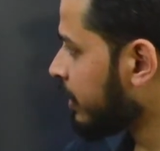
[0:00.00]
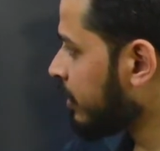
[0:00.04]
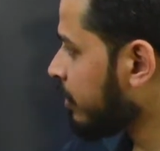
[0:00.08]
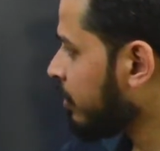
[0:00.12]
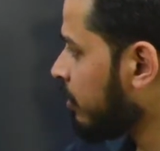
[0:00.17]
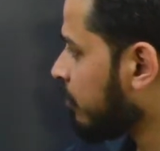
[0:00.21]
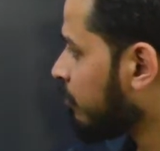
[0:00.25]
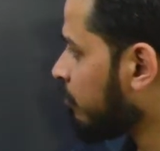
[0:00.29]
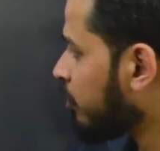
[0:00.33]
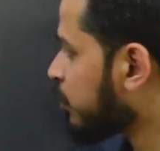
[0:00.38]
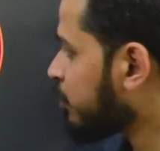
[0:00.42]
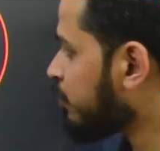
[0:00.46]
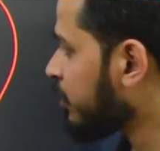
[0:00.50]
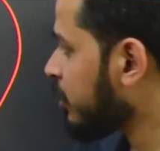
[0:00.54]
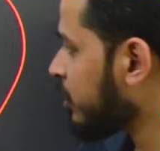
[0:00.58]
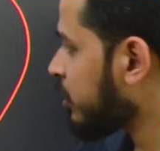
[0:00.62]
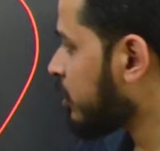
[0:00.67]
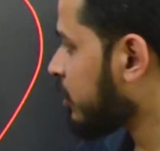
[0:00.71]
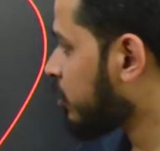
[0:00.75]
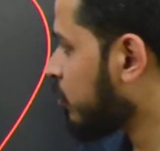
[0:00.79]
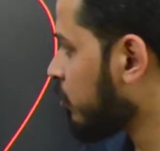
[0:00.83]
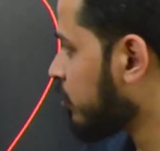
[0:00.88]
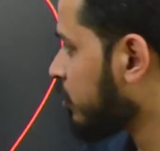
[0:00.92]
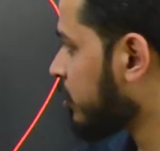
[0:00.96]
which means it
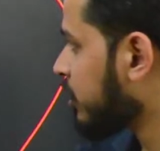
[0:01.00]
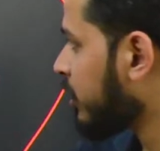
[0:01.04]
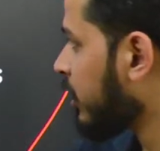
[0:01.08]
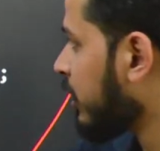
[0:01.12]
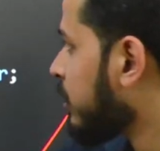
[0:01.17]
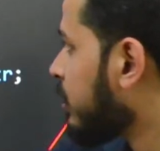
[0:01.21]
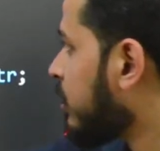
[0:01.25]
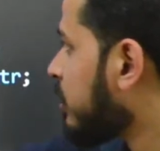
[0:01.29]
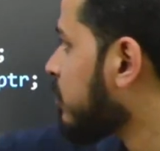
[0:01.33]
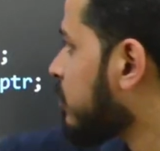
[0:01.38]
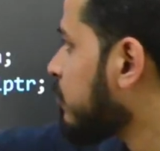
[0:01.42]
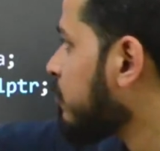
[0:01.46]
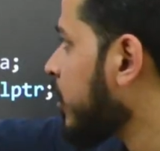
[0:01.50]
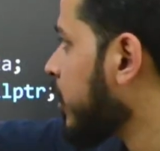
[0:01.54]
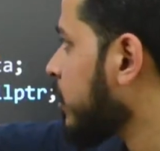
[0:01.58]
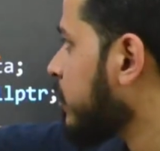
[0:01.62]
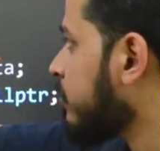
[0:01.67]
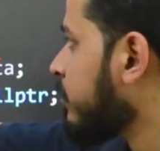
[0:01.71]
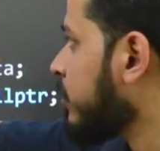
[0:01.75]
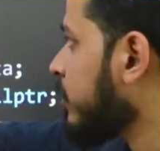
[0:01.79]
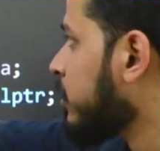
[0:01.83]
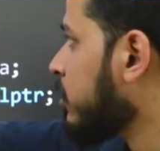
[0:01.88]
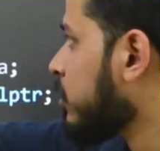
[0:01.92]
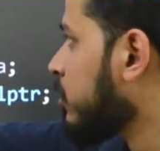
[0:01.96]
goes here, this means
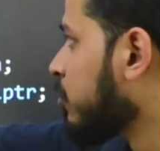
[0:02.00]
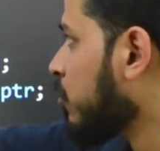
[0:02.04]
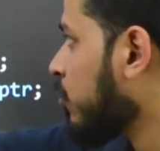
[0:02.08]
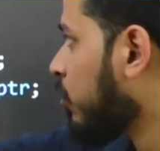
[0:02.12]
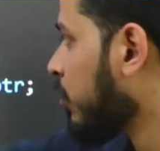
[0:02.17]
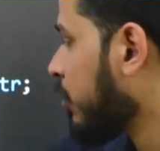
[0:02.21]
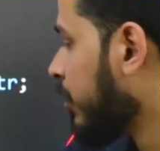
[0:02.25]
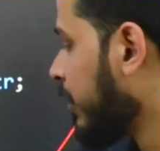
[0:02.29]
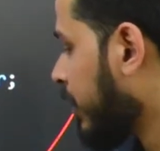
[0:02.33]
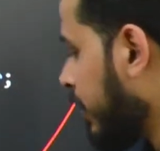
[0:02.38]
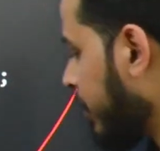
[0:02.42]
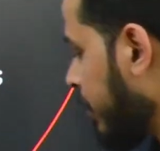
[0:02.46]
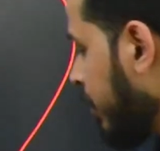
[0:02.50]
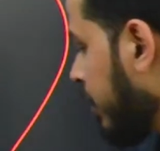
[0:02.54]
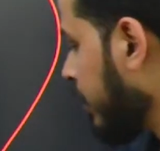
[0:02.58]
this go here.